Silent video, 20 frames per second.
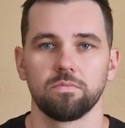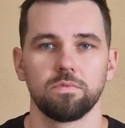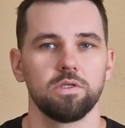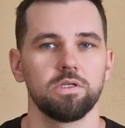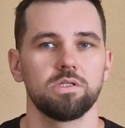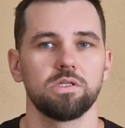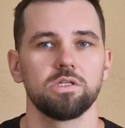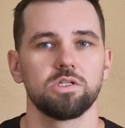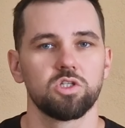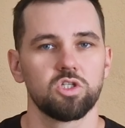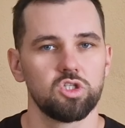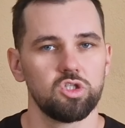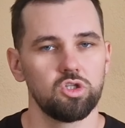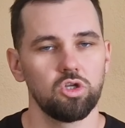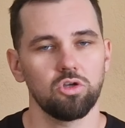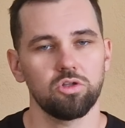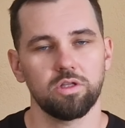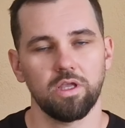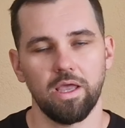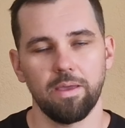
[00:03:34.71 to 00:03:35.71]
This is
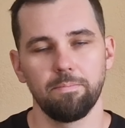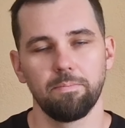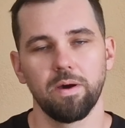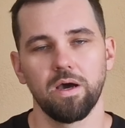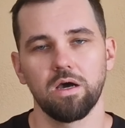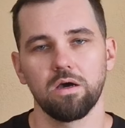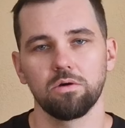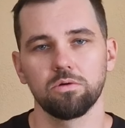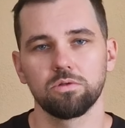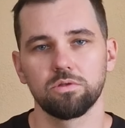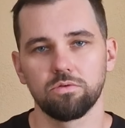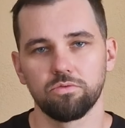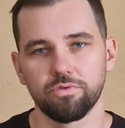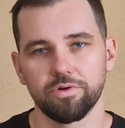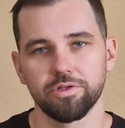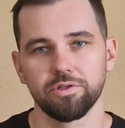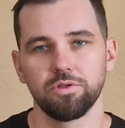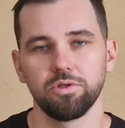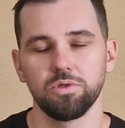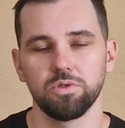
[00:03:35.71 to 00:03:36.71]
not about
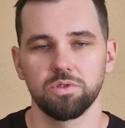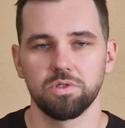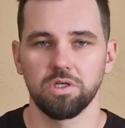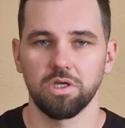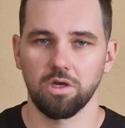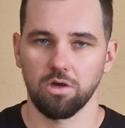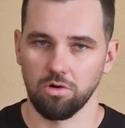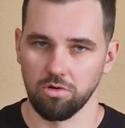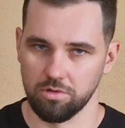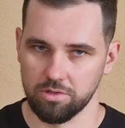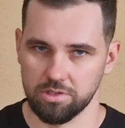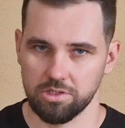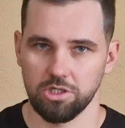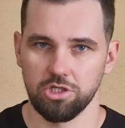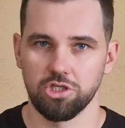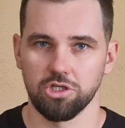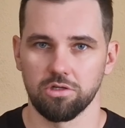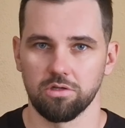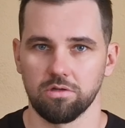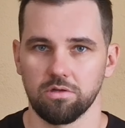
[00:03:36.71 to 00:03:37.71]
reducing
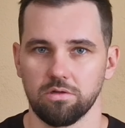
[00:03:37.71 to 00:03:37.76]
oxygen.